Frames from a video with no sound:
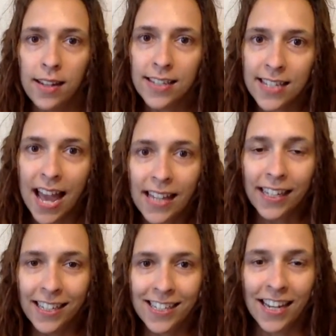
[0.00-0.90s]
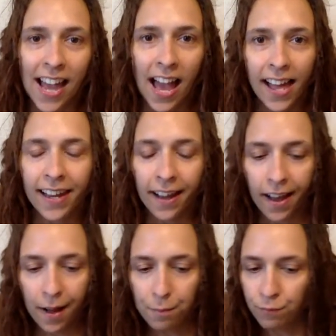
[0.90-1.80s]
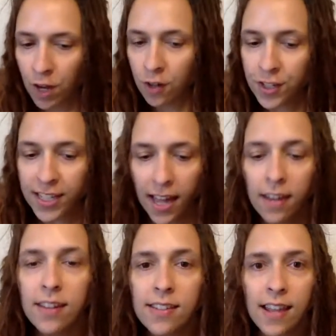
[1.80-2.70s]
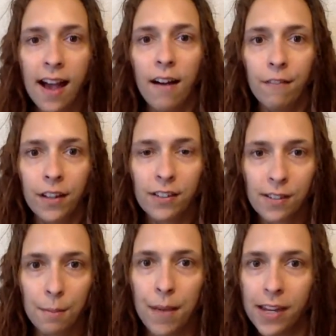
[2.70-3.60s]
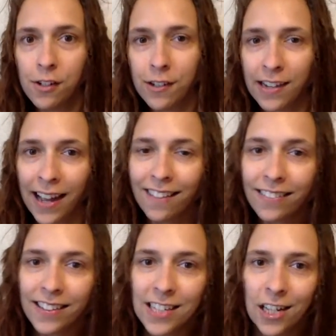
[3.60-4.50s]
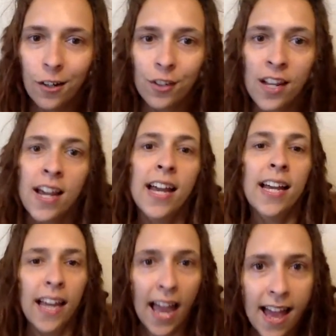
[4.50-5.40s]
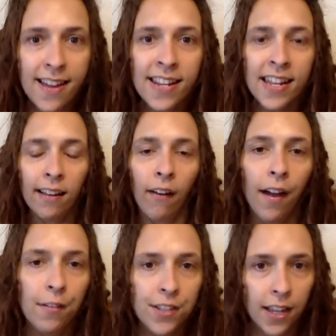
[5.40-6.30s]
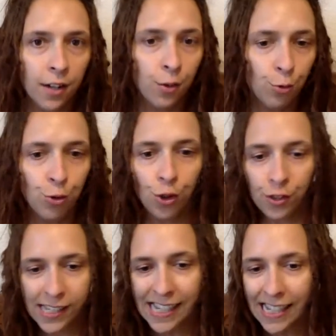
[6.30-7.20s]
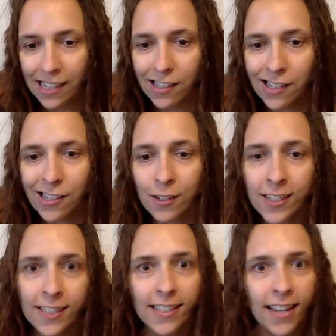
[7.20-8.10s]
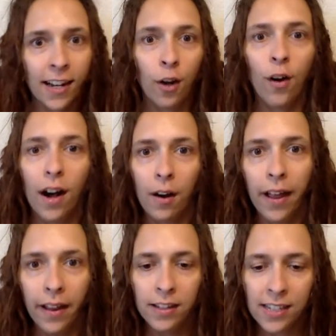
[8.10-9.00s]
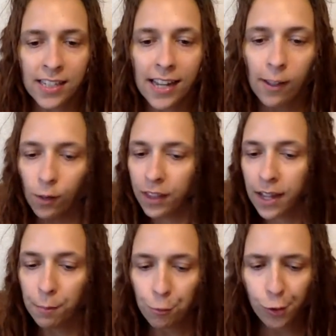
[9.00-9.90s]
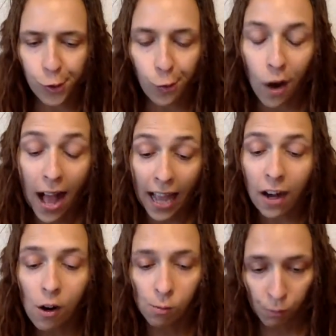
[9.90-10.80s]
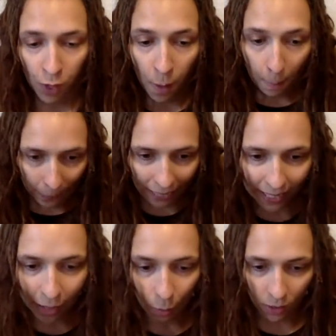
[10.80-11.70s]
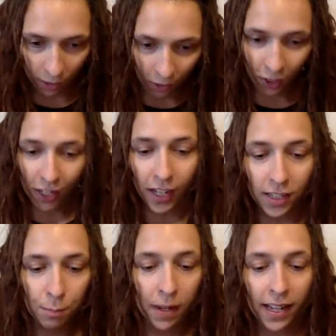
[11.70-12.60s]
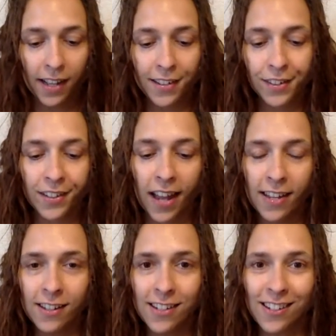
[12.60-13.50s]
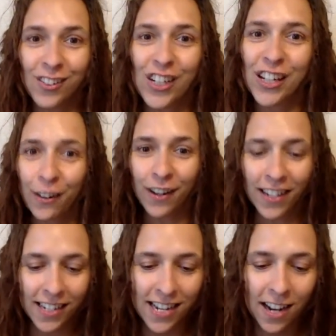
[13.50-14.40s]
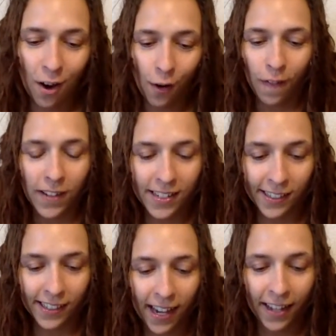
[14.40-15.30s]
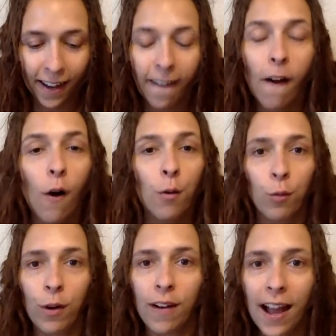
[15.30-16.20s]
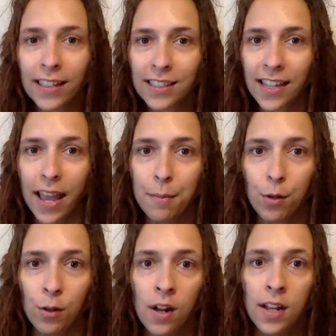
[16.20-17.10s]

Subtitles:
sadly, she had, her son is having some major health issues, and he lives in New Jersey, so she's gonna go out and stay with him for a while. But it was good because I still really wanted to go to San Diego, and we were actually able,